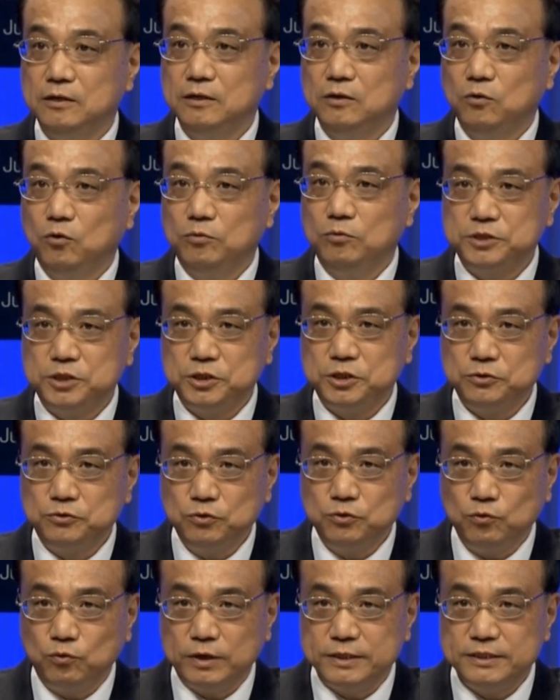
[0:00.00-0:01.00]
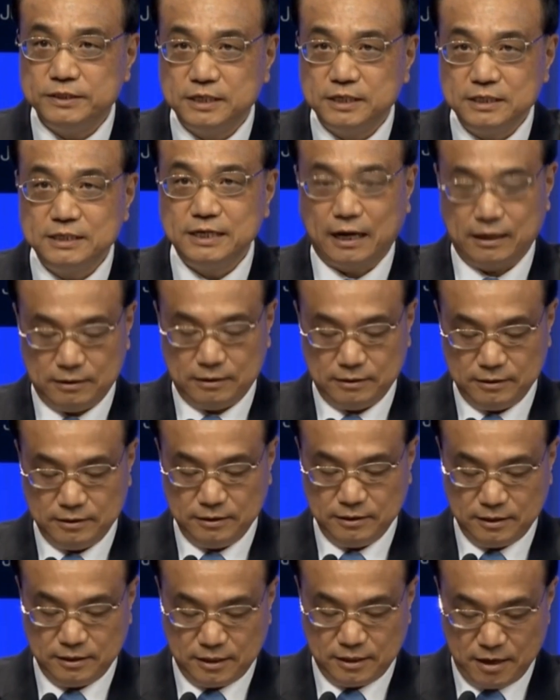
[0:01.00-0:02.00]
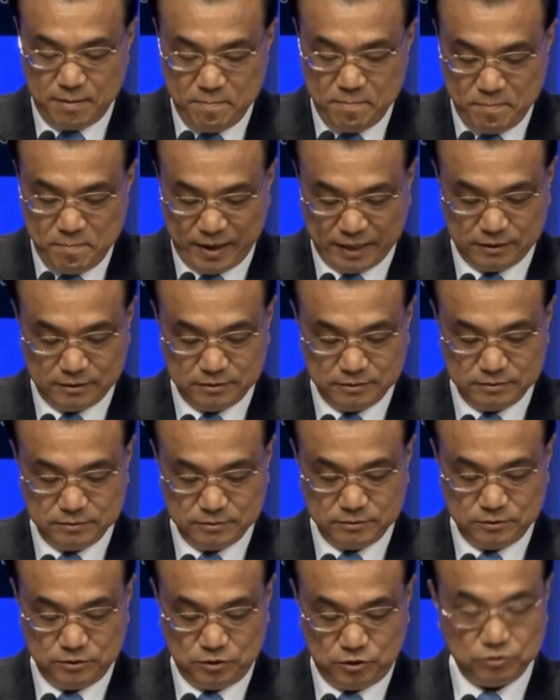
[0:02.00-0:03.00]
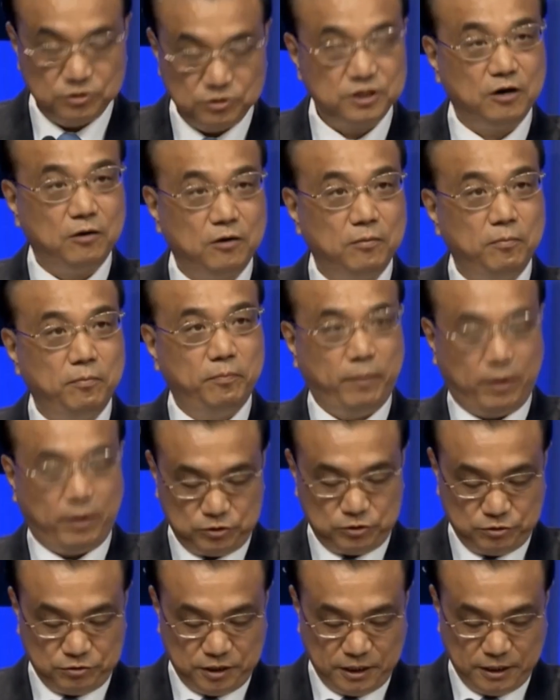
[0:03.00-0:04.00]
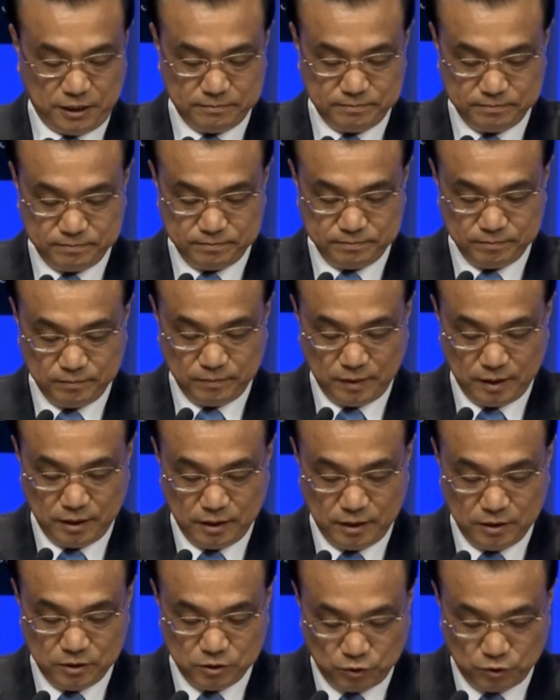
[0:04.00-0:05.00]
as a key indicator for measuring the performance of the Chinese economy.